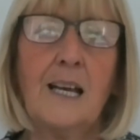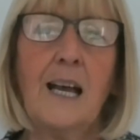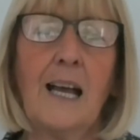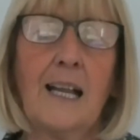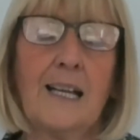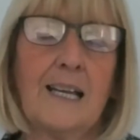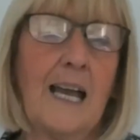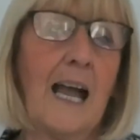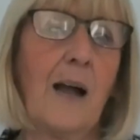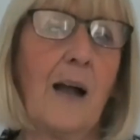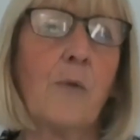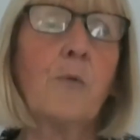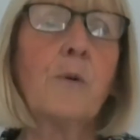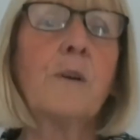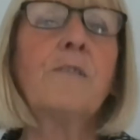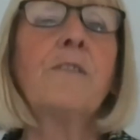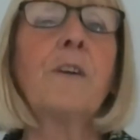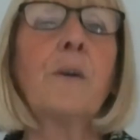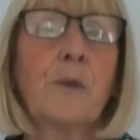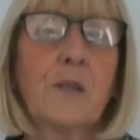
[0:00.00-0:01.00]
and how we
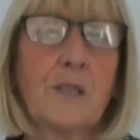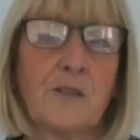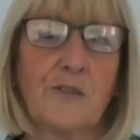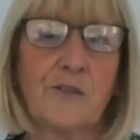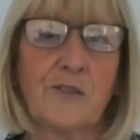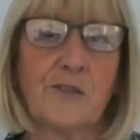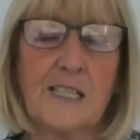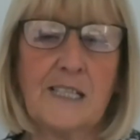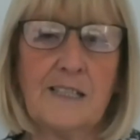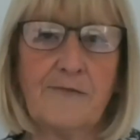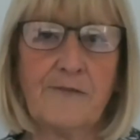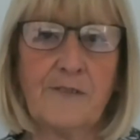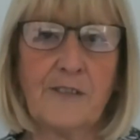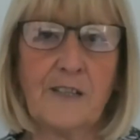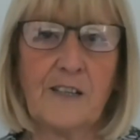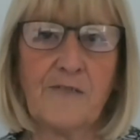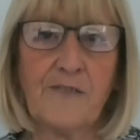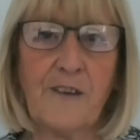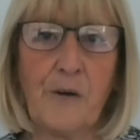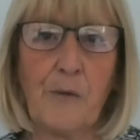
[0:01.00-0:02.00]
focus on delivering the
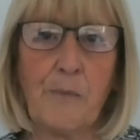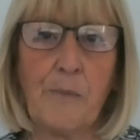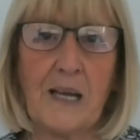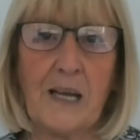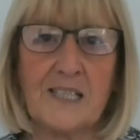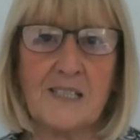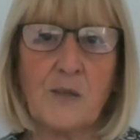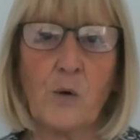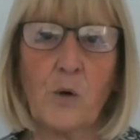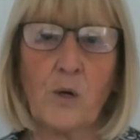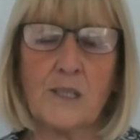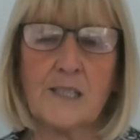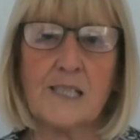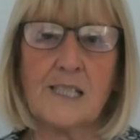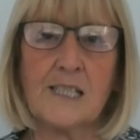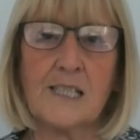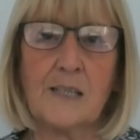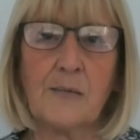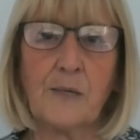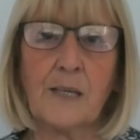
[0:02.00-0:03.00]
very best quality
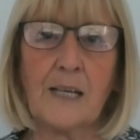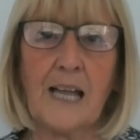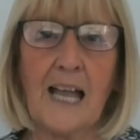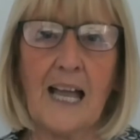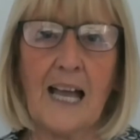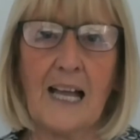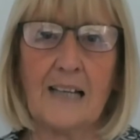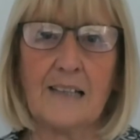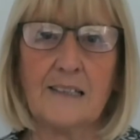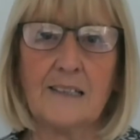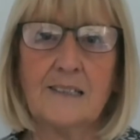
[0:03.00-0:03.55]
that we can.